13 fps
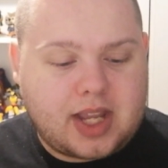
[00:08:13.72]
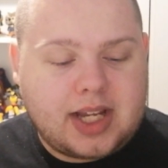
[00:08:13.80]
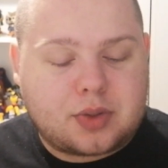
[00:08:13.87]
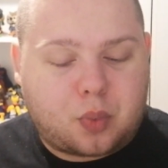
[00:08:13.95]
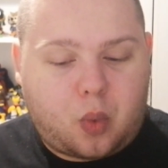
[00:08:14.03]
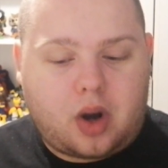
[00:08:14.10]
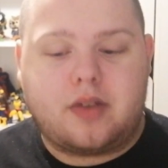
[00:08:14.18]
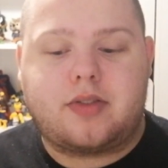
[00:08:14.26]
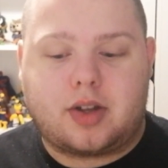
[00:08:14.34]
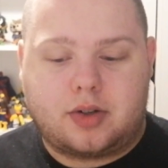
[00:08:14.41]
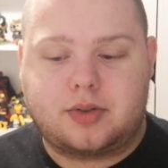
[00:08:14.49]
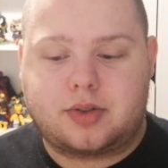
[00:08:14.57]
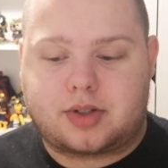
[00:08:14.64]
he's one of
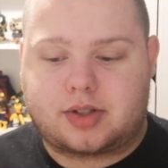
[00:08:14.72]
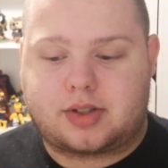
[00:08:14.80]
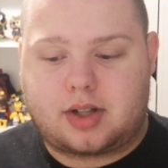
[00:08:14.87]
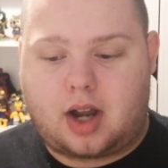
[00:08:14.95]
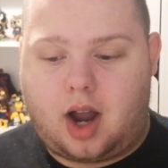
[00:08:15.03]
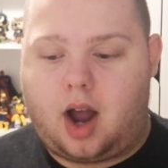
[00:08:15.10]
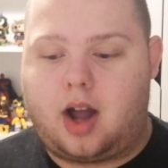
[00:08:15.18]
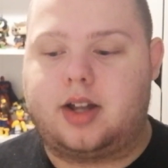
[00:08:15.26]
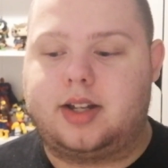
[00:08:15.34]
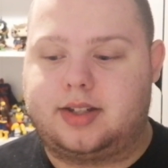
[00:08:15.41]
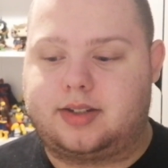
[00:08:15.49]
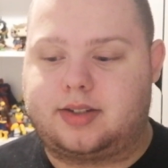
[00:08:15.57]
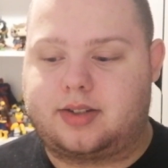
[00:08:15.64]
those
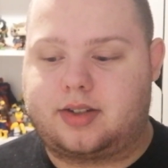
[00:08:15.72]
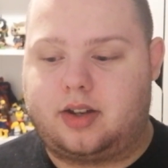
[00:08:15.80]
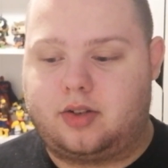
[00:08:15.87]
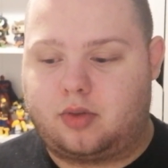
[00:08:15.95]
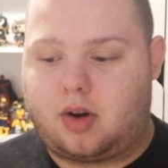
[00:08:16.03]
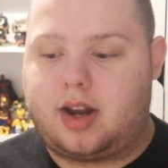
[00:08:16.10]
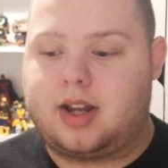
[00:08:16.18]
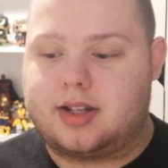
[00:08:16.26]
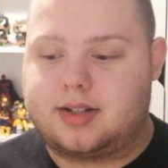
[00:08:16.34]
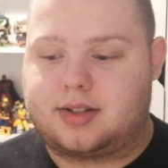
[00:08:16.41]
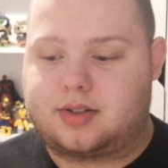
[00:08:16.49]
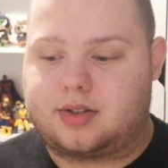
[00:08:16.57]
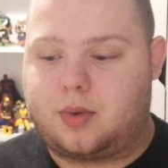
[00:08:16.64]
artists and
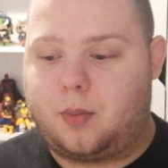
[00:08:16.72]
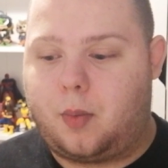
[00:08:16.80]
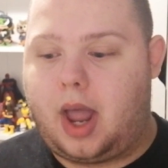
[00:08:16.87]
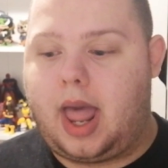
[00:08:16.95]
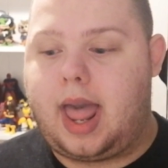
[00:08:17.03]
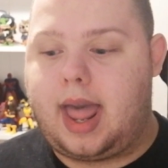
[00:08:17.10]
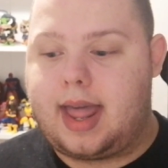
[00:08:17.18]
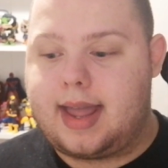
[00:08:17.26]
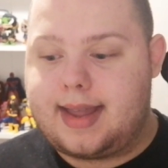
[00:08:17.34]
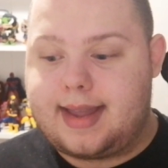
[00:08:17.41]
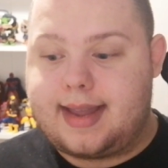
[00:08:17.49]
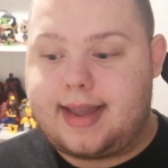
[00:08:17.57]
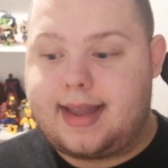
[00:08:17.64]
writers where
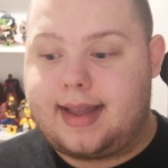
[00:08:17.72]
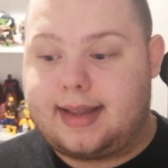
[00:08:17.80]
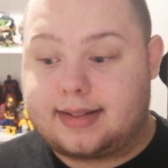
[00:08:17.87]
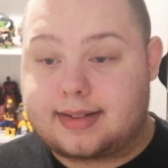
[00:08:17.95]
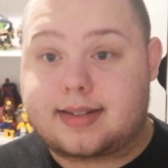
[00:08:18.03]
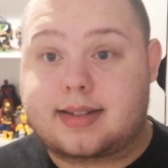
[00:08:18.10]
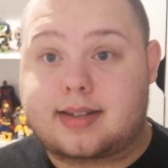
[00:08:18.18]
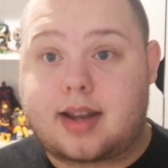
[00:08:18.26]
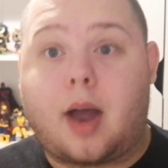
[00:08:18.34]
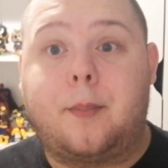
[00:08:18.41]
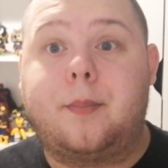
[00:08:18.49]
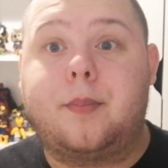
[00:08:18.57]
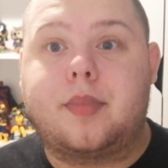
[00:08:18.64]

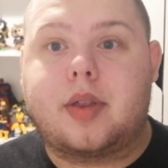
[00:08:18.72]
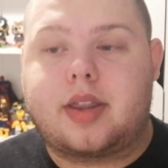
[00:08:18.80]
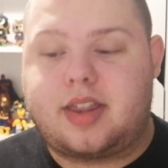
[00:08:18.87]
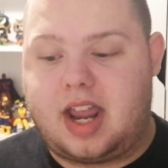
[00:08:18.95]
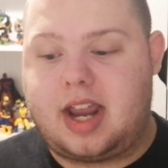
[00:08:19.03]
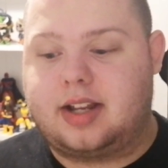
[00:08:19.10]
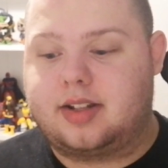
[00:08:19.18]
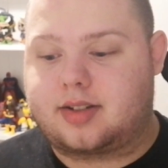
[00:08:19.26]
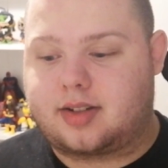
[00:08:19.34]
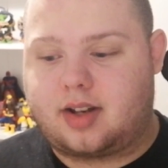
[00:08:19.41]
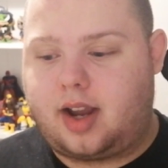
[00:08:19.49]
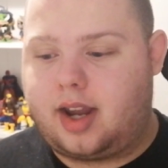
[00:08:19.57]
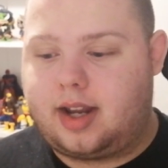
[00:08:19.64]
some
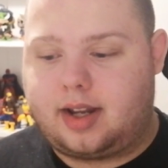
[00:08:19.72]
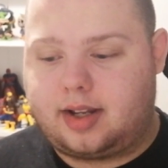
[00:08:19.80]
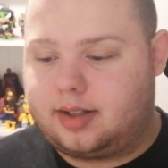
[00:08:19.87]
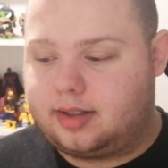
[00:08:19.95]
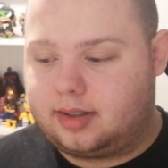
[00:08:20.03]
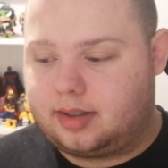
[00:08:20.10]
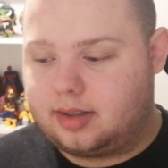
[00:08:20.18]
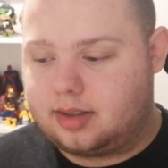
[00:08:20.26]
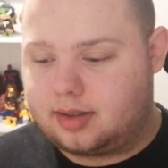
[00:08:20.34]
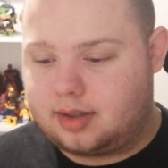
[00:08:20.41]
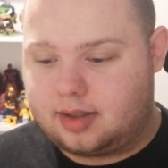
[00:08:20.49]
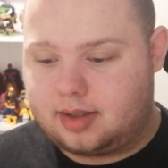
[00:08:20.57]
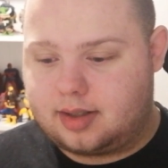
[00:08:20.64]
things, like
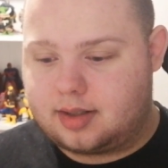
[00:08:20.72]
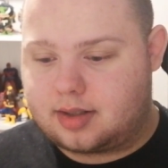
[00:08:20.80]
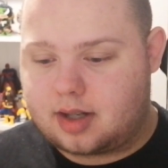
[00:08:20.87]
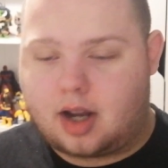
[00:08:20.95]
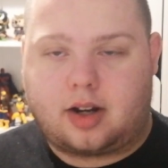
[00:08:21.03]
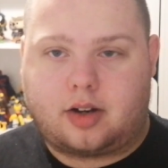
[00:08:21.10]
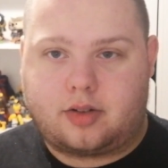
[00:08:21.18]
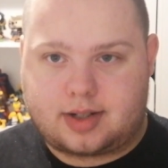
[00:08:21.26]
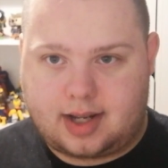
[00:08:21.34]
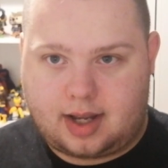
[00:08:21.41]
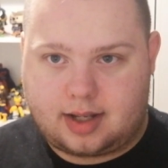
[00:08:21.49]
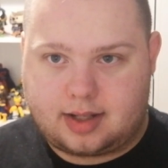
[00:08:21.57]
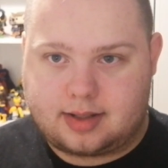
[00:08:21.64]
the Dark Knight
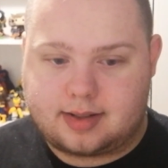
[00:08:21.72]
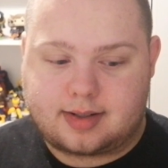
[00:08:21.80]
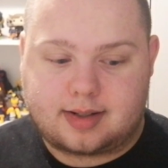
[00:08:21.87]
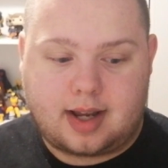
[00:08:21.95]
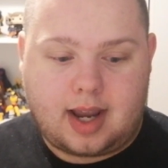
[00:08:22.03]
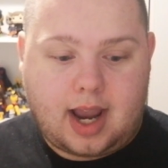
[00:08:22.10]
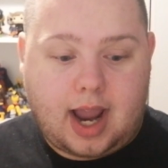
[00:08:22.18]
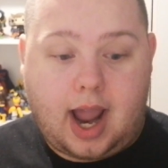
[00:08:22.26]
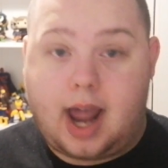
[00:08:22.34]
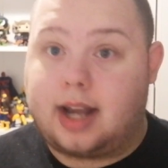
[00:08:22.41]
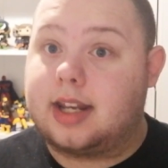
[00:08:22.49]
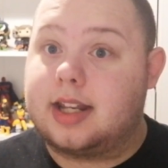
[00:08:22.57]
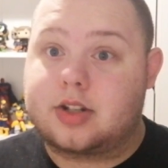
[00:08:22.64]
Returns
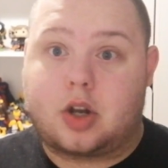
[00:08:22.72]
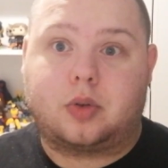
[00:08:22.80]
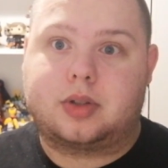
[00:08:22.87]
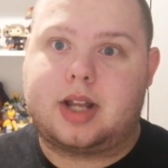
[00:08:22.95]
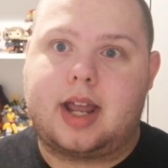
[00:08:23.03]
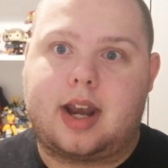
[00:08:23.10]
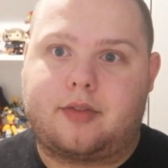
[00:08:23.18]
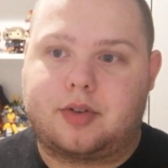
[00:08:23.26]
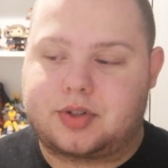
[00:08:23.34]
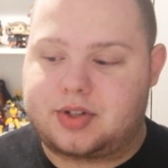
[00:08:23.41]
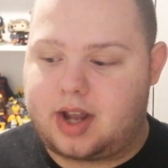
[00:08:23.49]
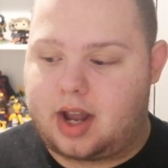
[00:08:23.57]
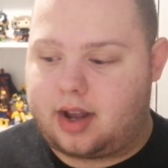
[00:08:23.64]
and his old
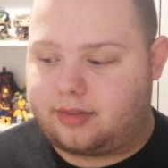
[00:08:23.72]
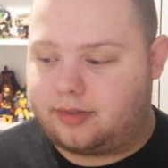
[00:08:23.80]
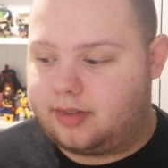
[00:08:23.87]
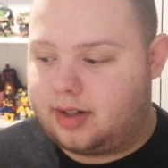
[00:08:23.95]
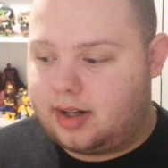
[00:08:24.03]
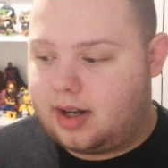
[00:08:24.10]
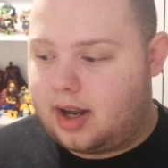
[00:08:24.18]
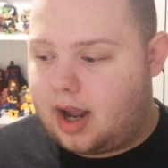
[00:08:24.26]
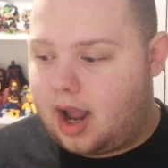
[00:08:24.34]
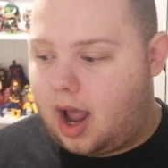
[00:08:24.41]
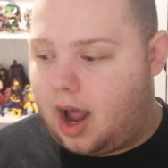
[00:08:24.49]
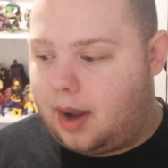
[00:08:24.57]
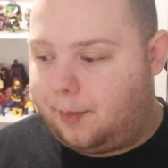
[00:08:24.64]
Daredevil stuff,
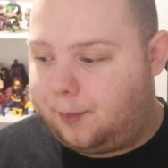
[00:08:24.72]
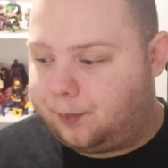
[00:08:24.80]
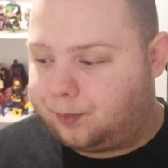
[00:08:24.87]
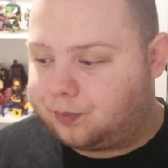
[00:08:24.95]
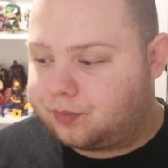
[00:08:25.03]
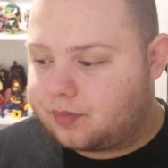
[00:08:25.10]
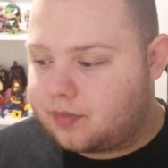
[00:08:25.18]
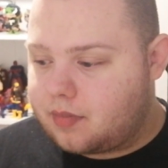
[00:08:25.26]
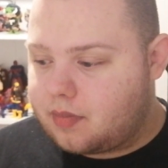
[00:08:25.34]
some